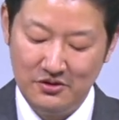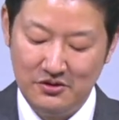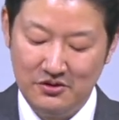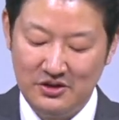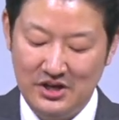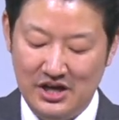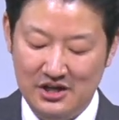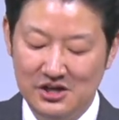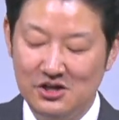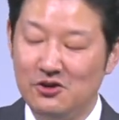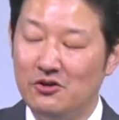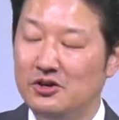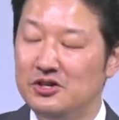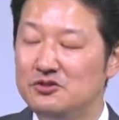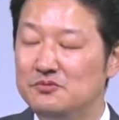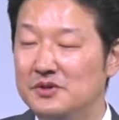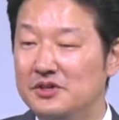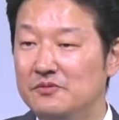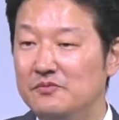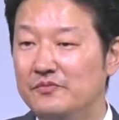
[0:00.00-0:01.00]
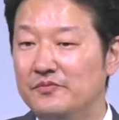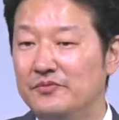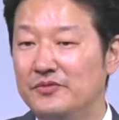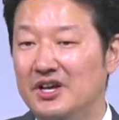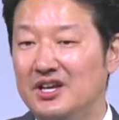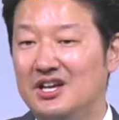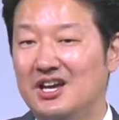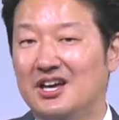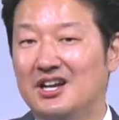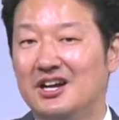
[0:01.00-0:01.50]
get encouragement
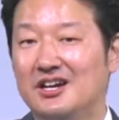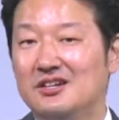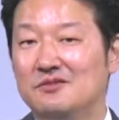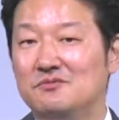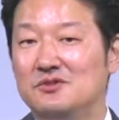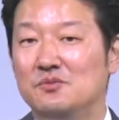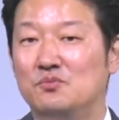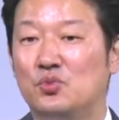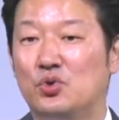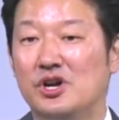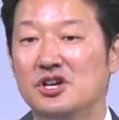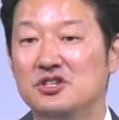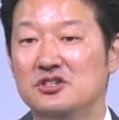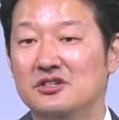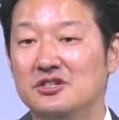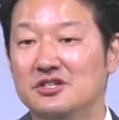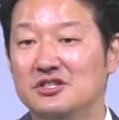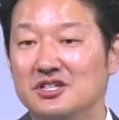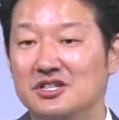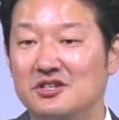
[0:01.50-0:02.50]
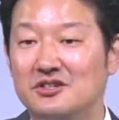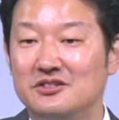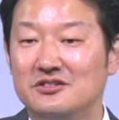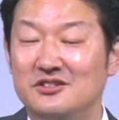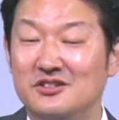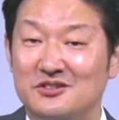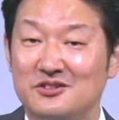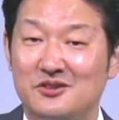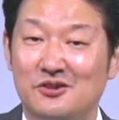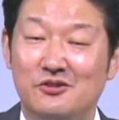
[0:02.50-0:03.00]
and get out of depression and
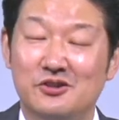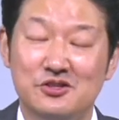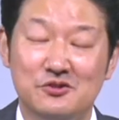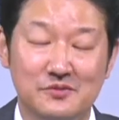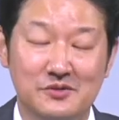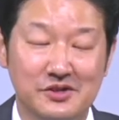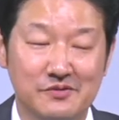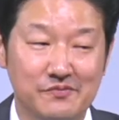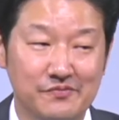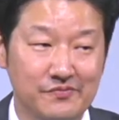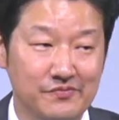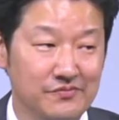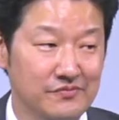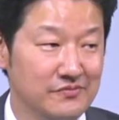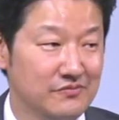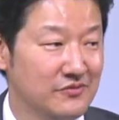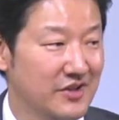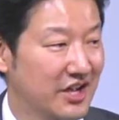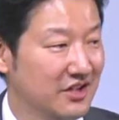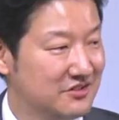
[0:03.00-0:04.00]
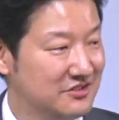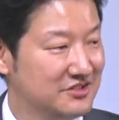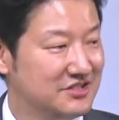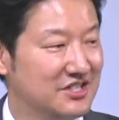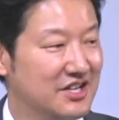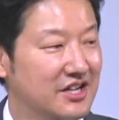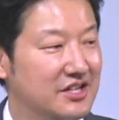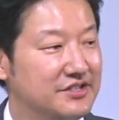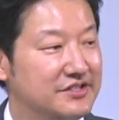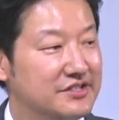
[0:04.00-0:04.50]
discouragement.
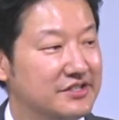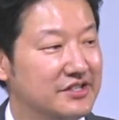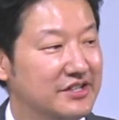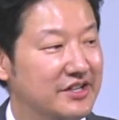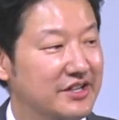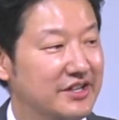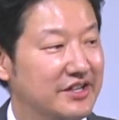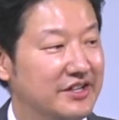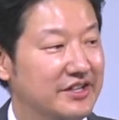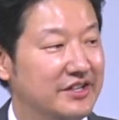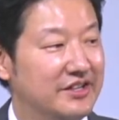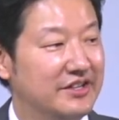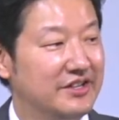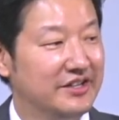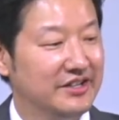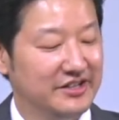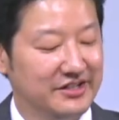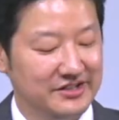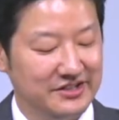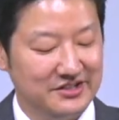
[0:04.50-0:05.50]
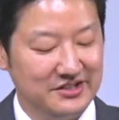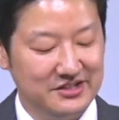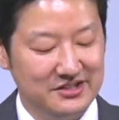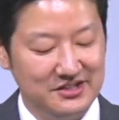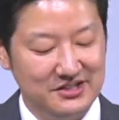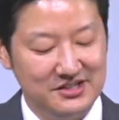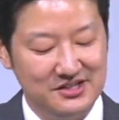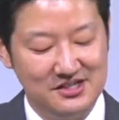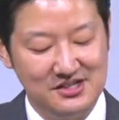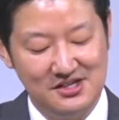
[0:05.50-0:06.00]
Exercise. You know,
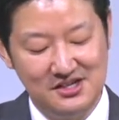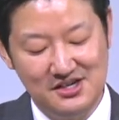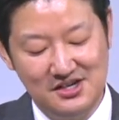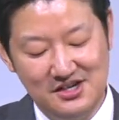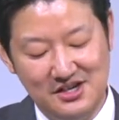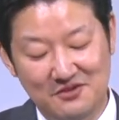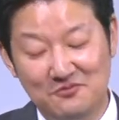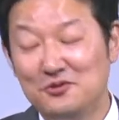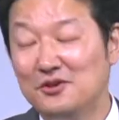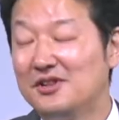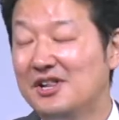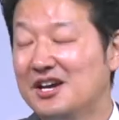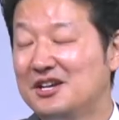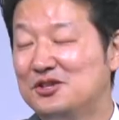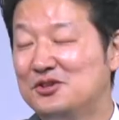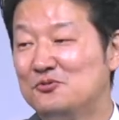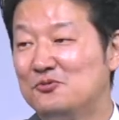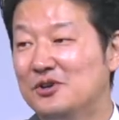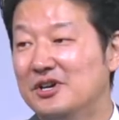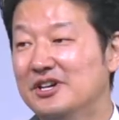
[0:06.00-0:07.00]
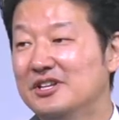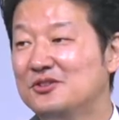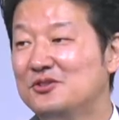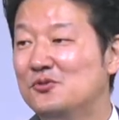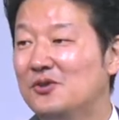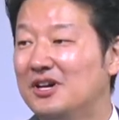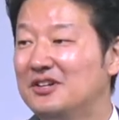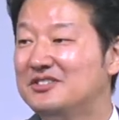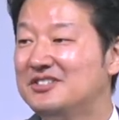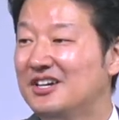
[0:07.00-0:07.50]
if you like to run,
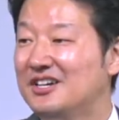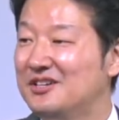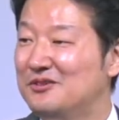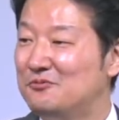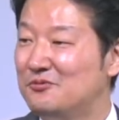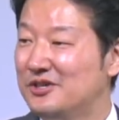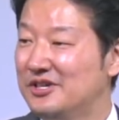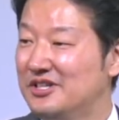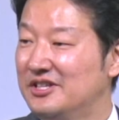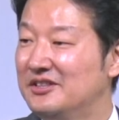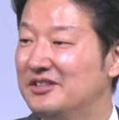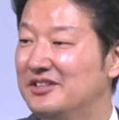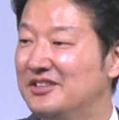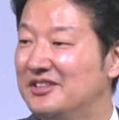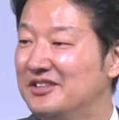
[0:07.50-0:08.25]
go outside and run.